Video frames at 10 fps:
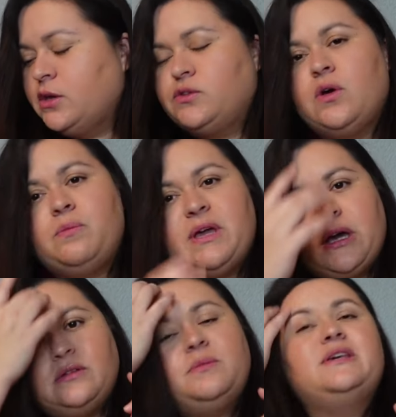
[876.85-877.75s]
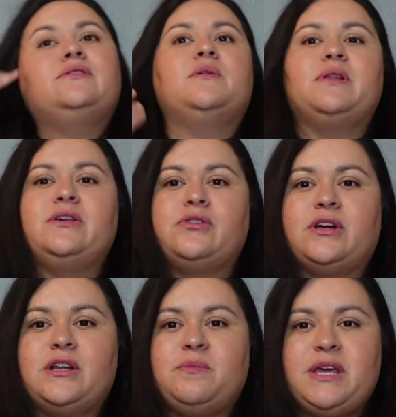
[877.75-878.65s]
So because my siblings are
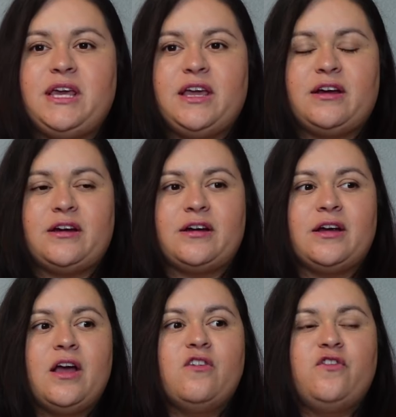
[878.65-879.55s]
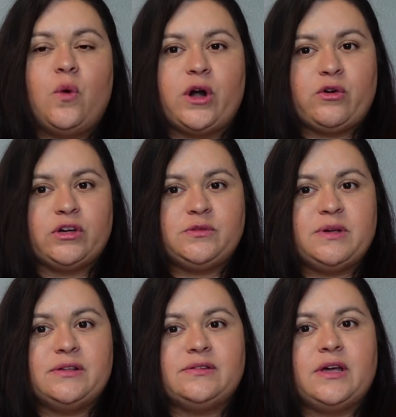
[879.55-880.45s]
going to be here for
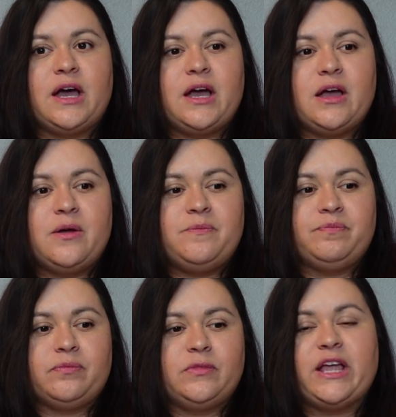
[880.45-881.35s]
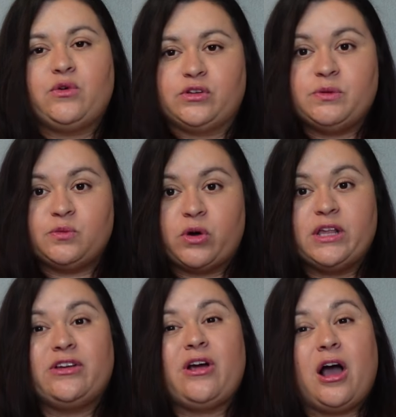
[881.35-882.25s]
Christmas, um, like Christmas
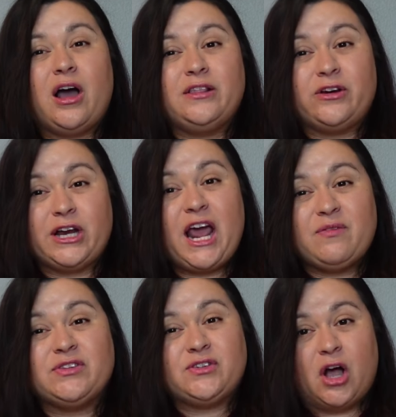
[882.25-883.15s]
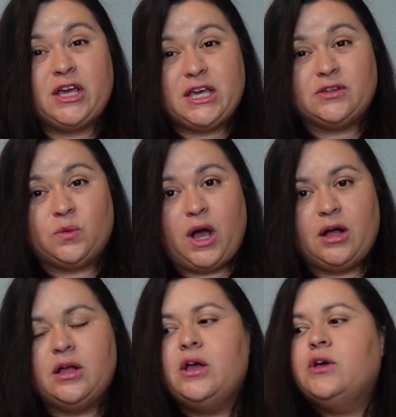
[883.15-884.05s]
morning, they're they're gonna have a stocking as
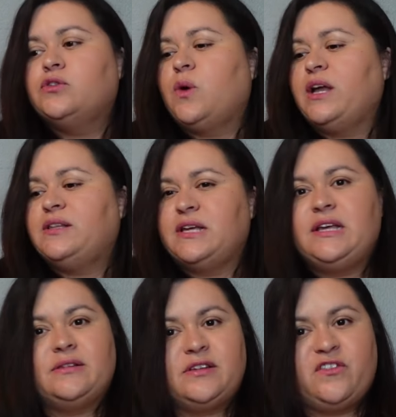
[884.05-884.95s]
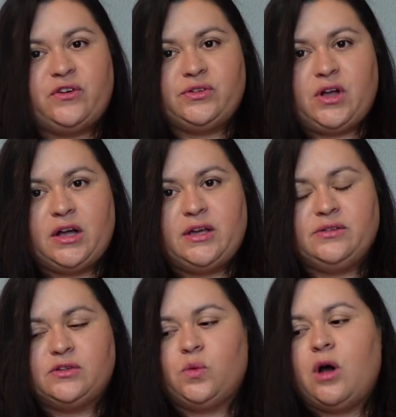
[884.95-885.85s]
well. So I did get stuff for
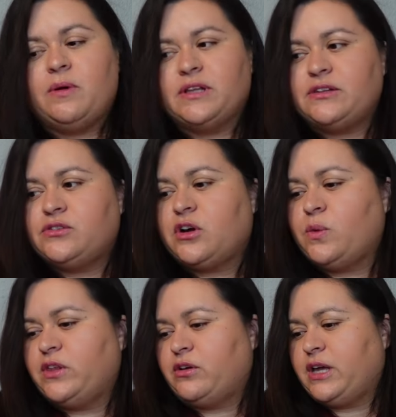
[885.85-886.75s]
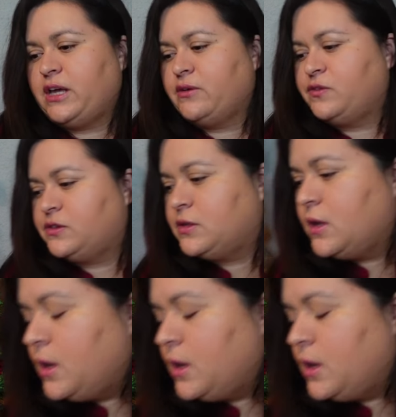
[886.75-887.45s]
stockings as well, but let's start with their gifts.